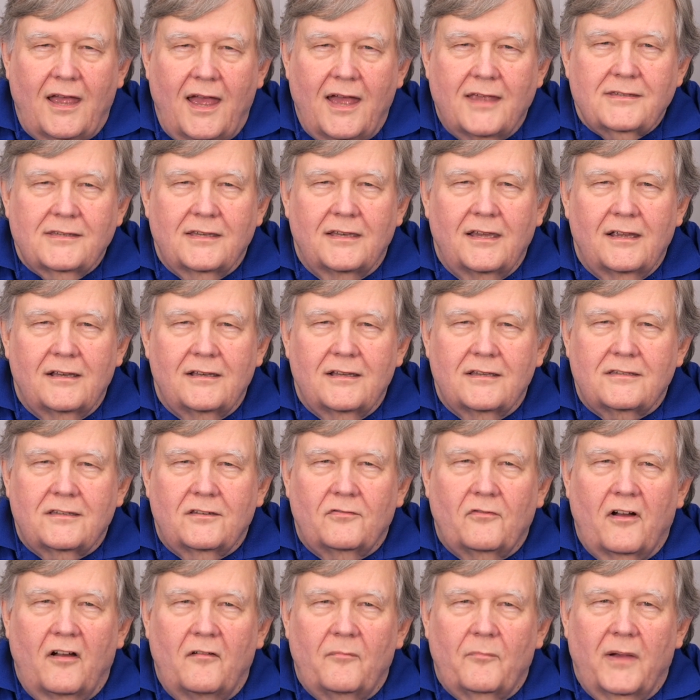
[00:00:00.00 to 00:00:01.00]
hasn't hit its
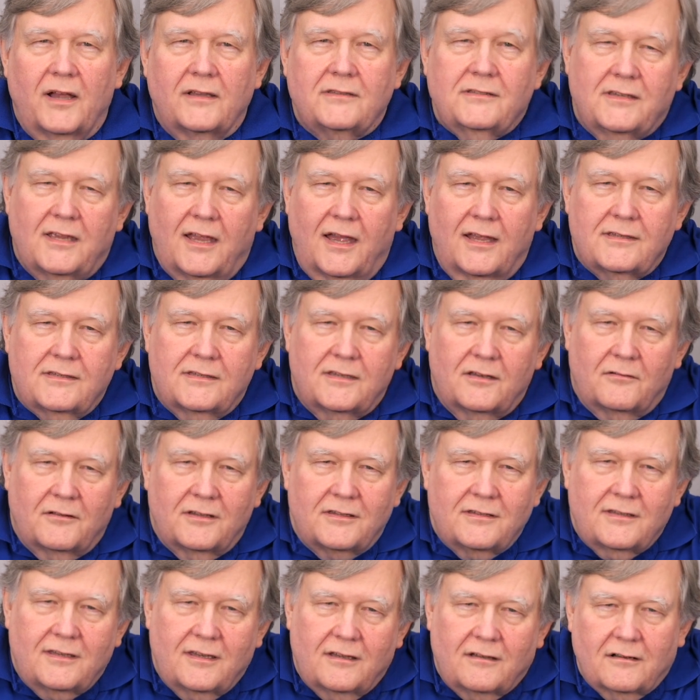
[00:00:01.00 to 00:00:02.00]
12 months yet, so
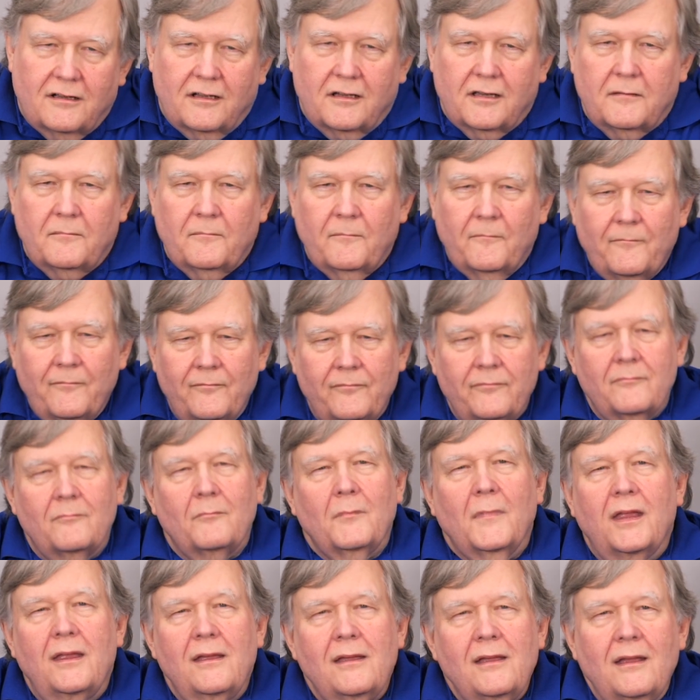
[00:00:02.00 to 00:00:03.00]
it's still good.
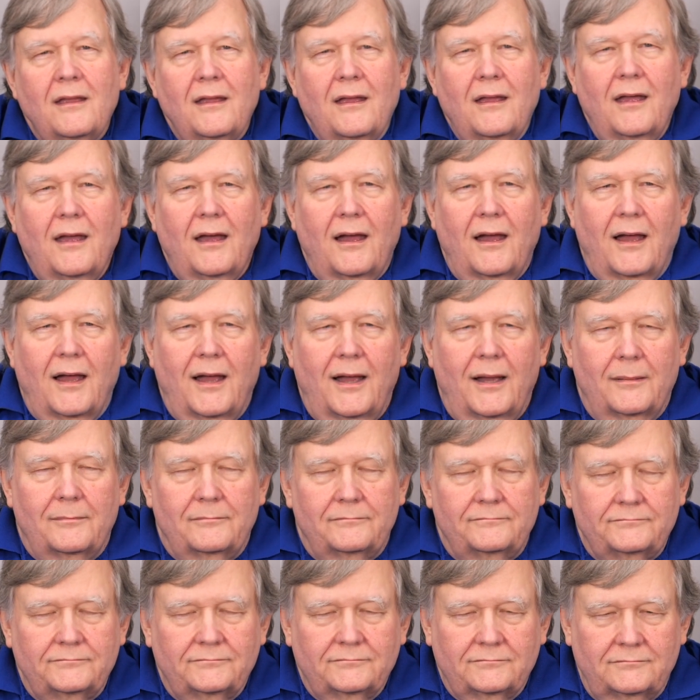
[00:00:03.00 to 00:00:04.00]

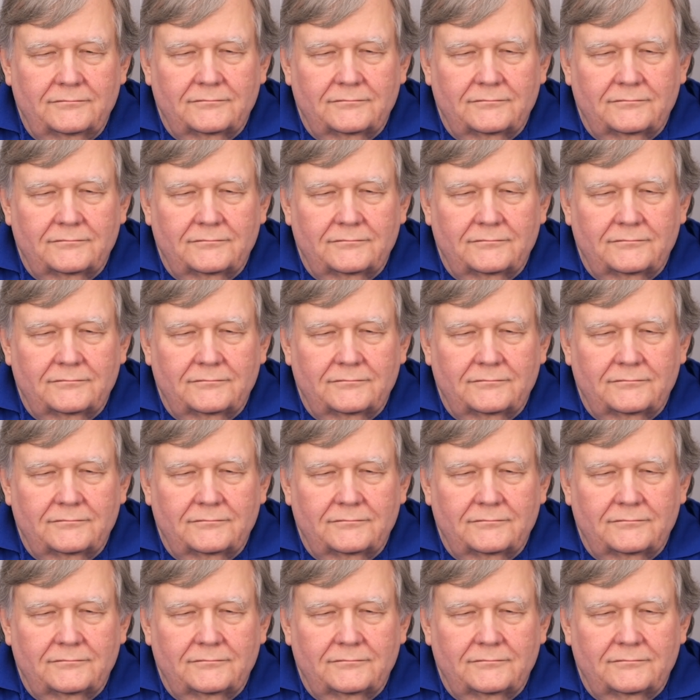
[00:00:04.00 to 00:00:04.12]
Um,